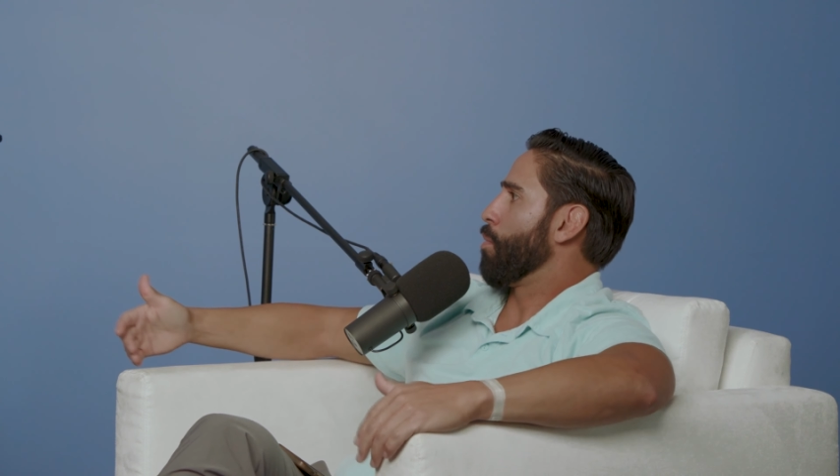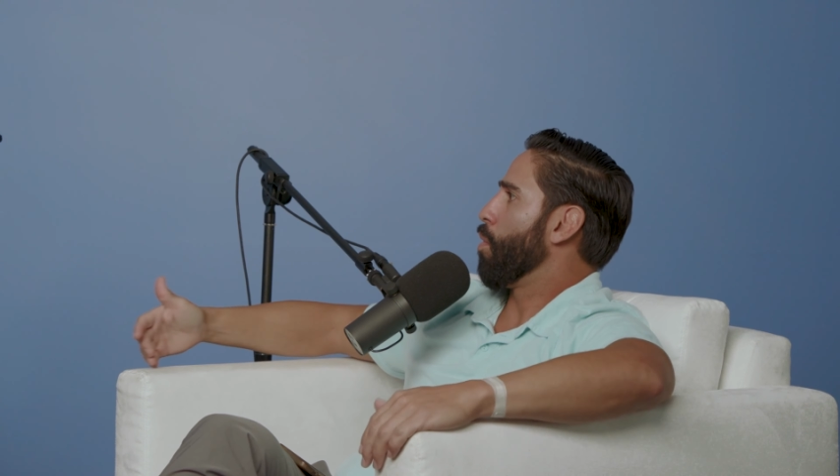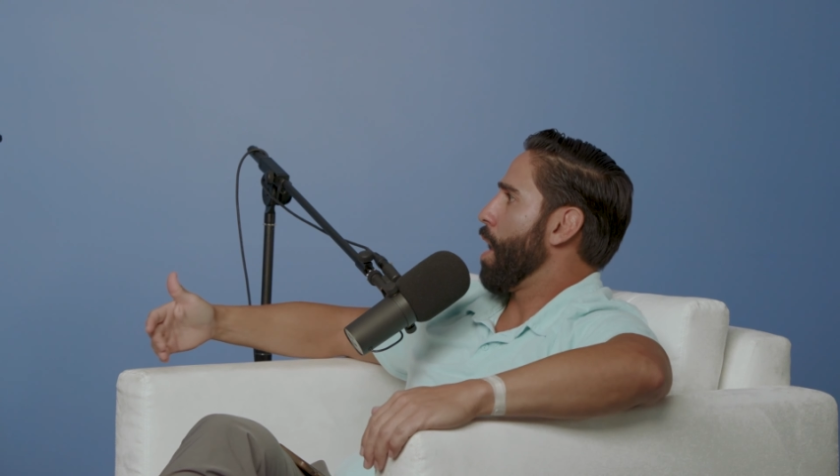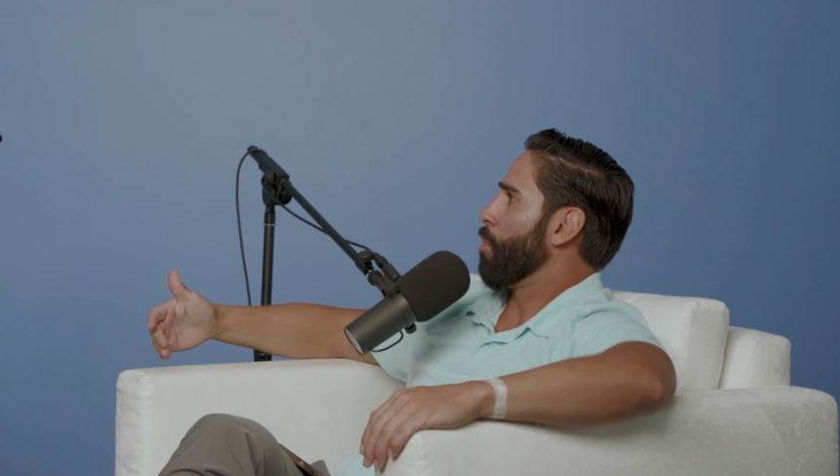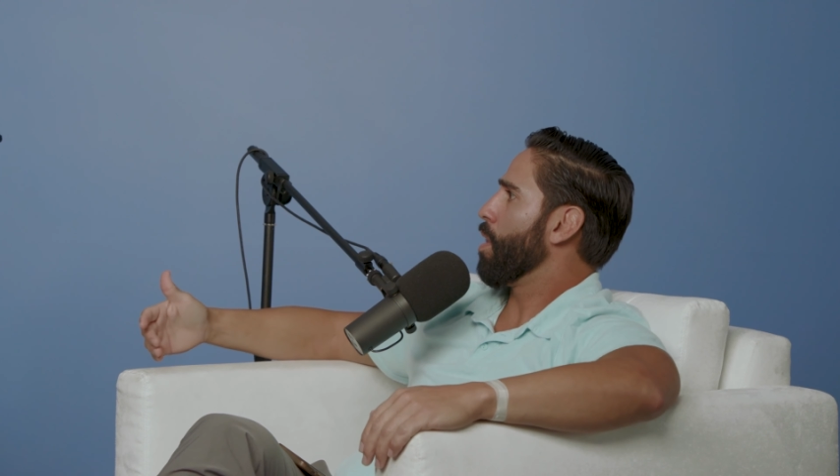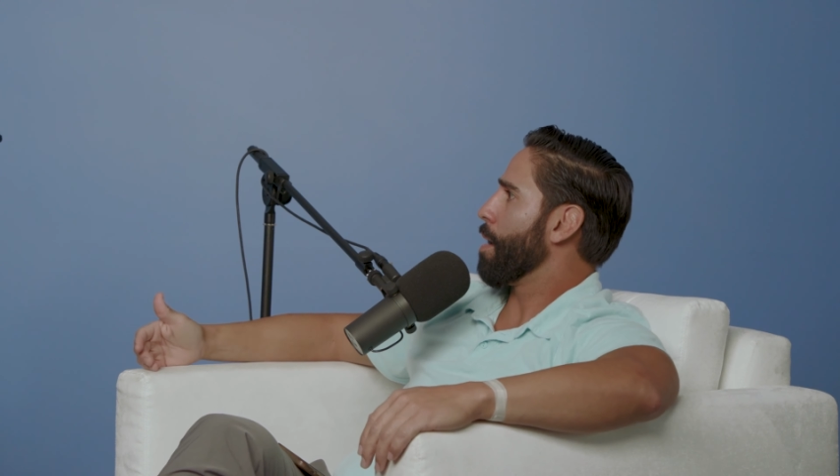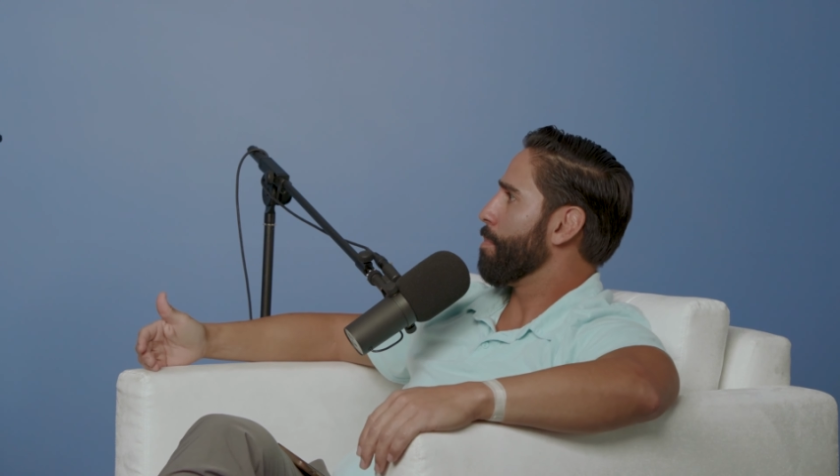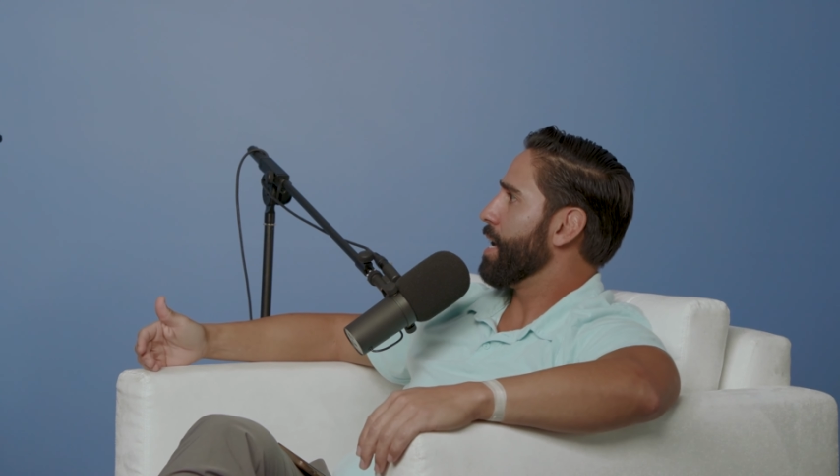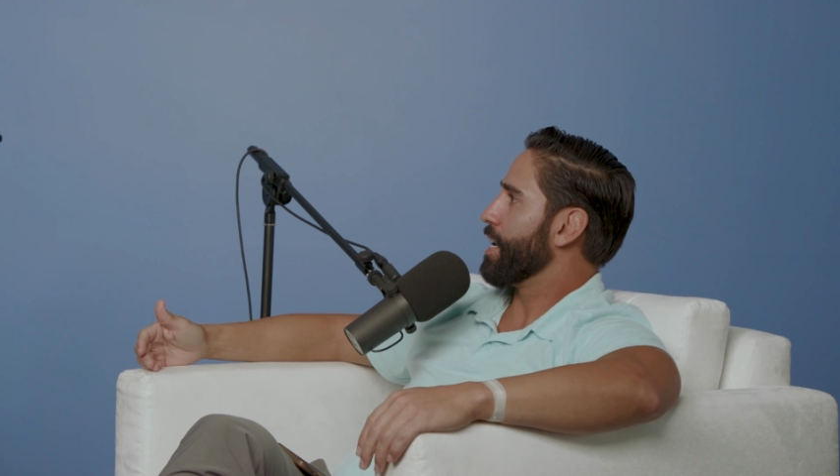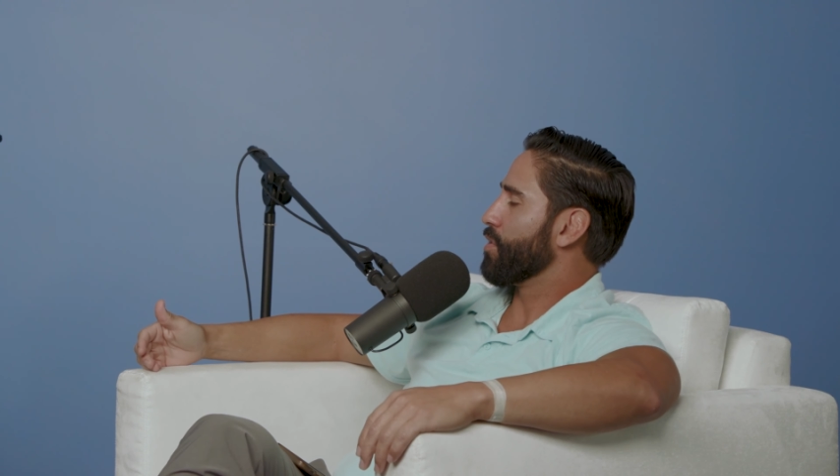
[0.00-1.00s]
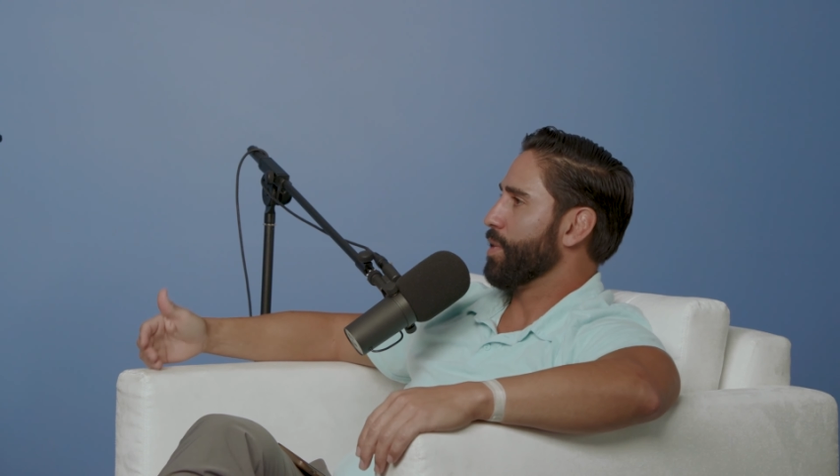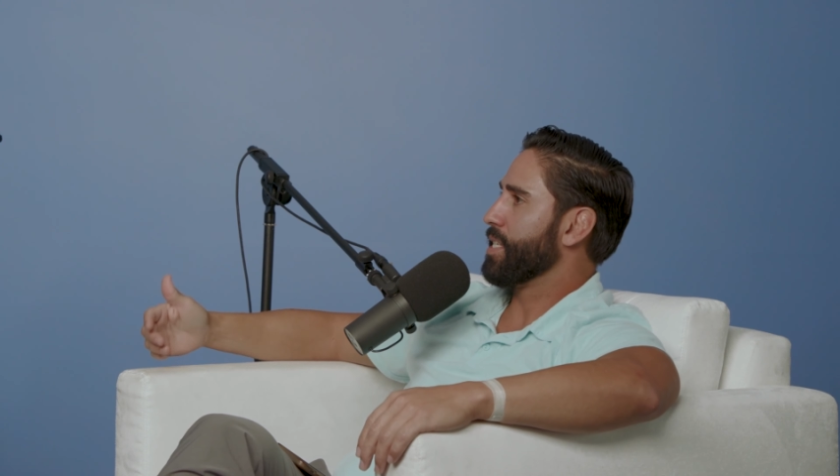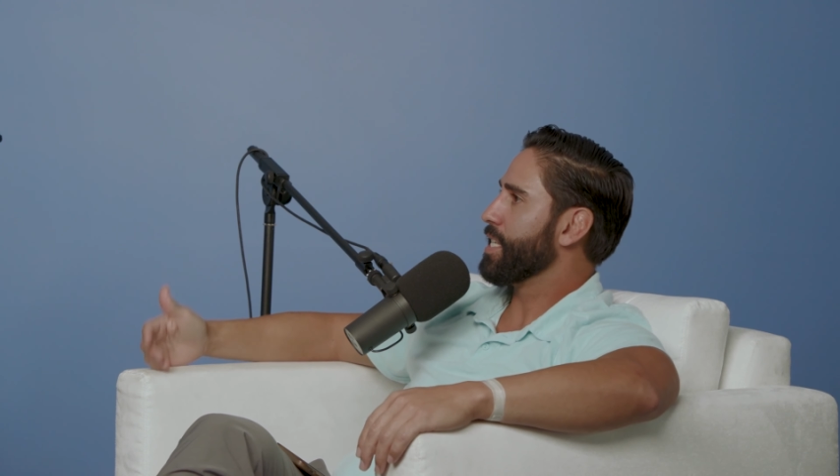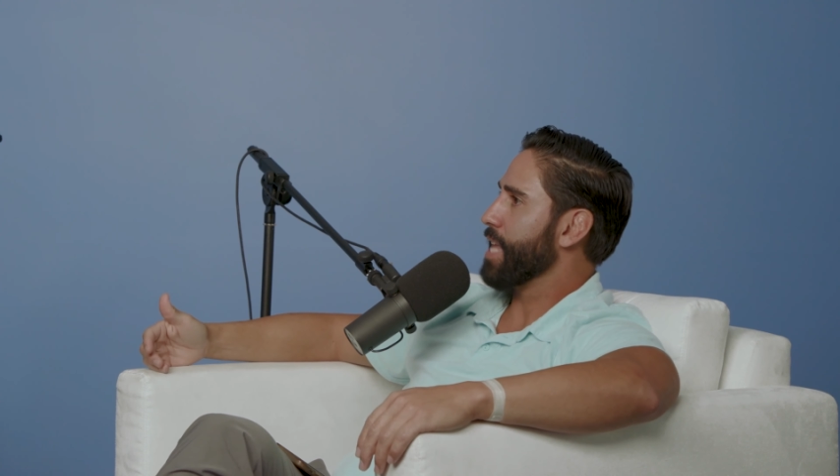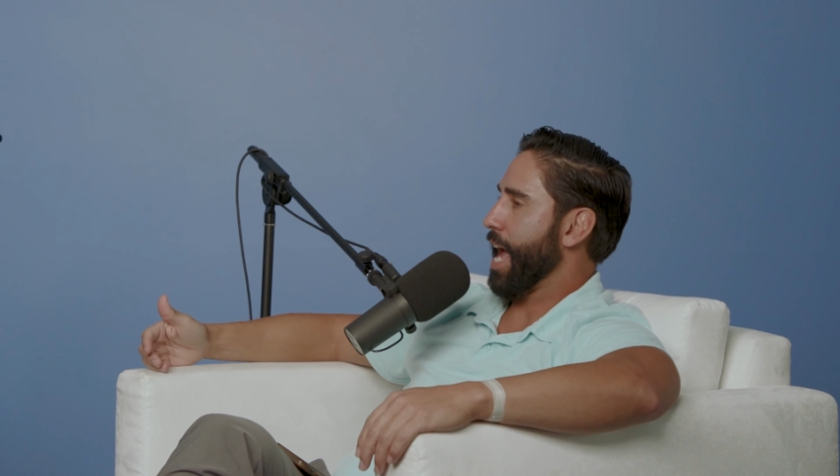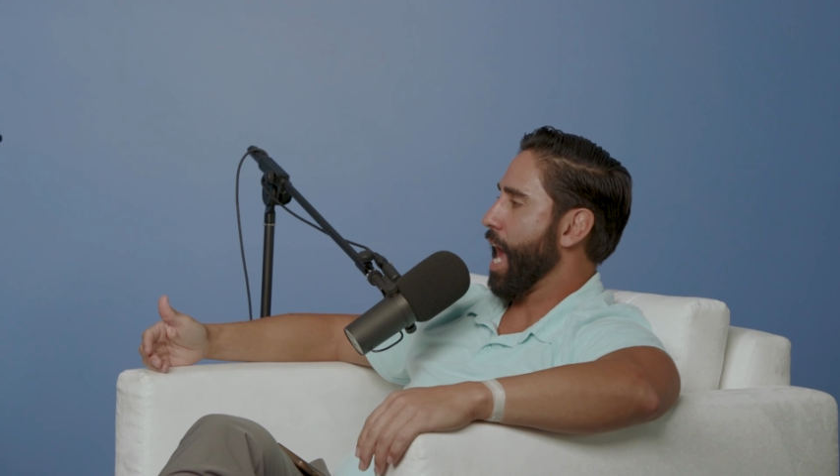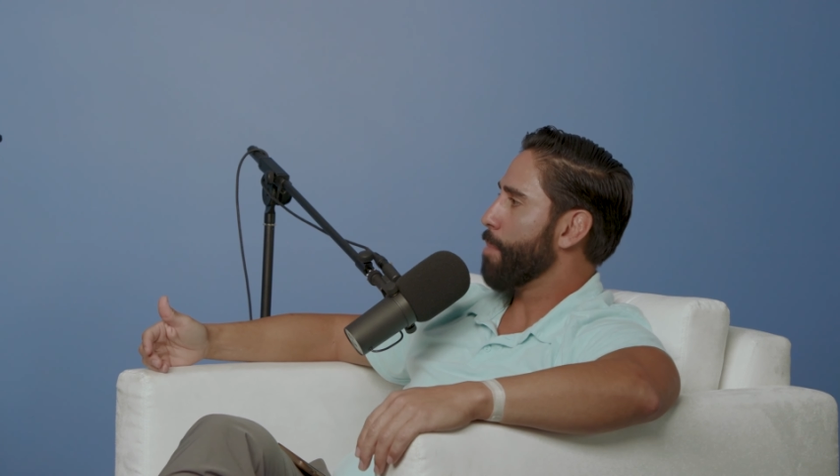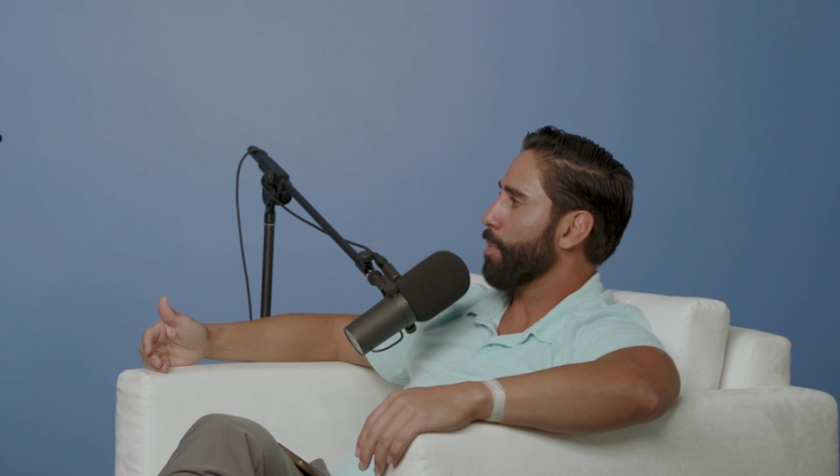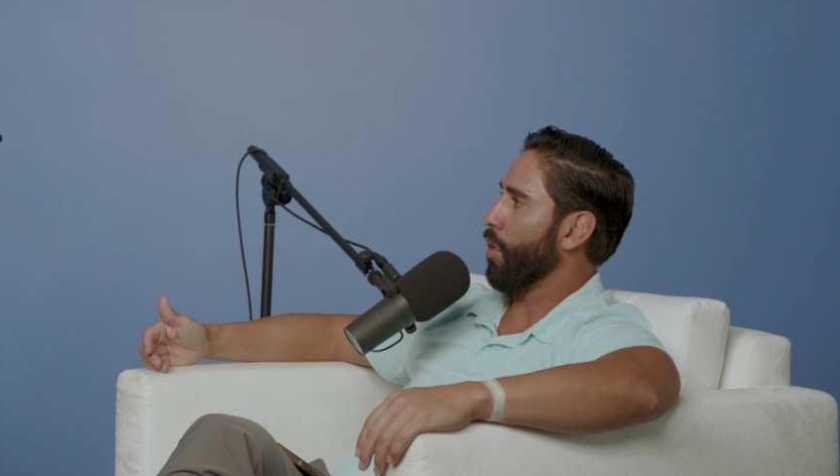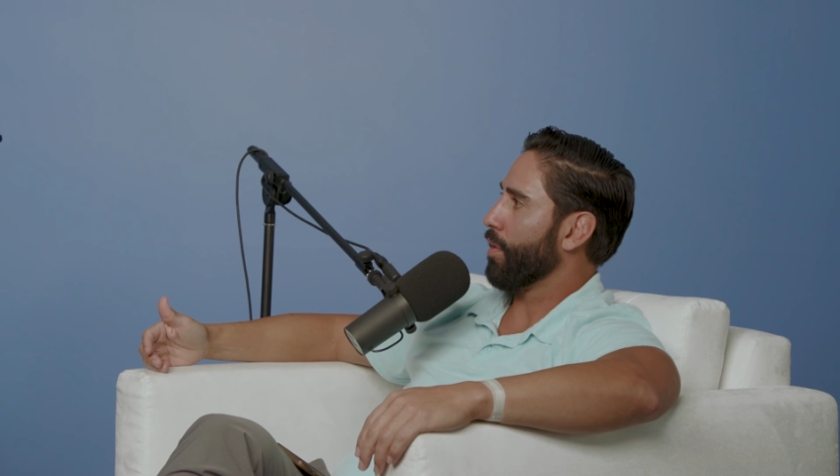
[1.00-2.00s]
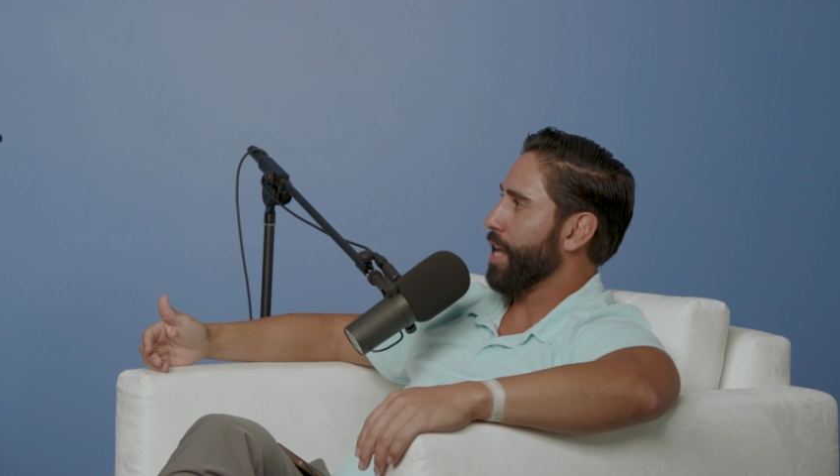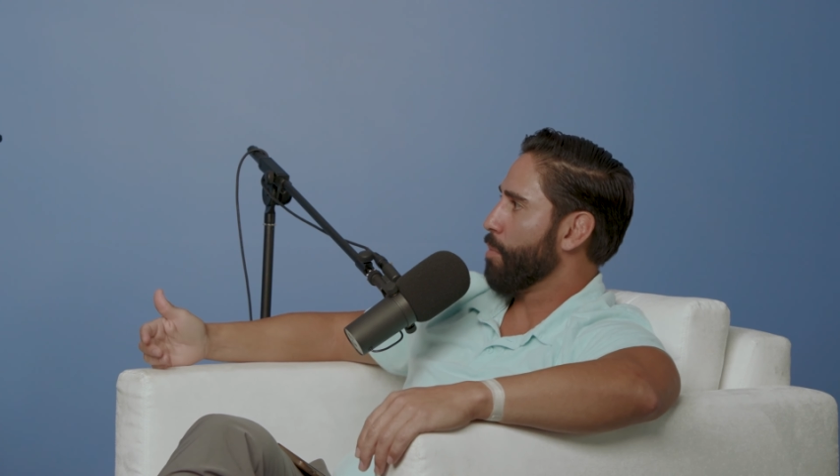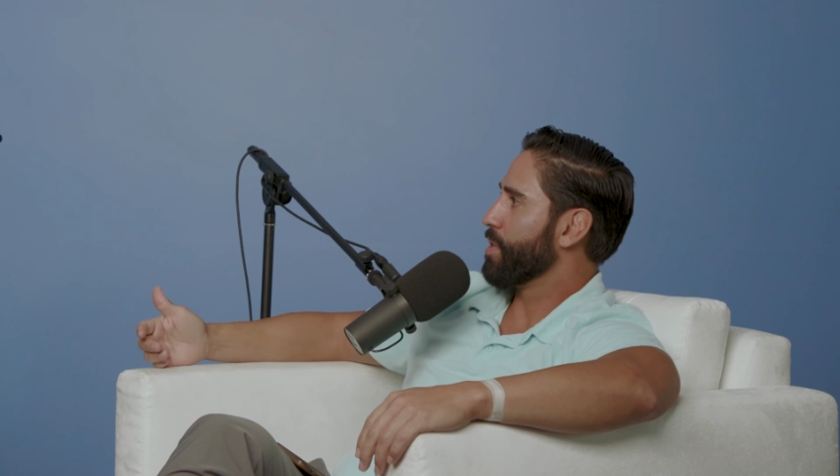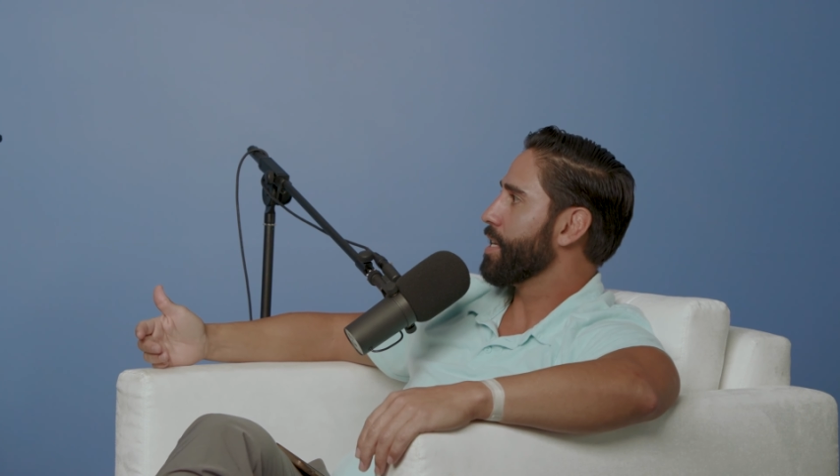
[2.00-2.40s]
And what I mean is we see that happen all the time.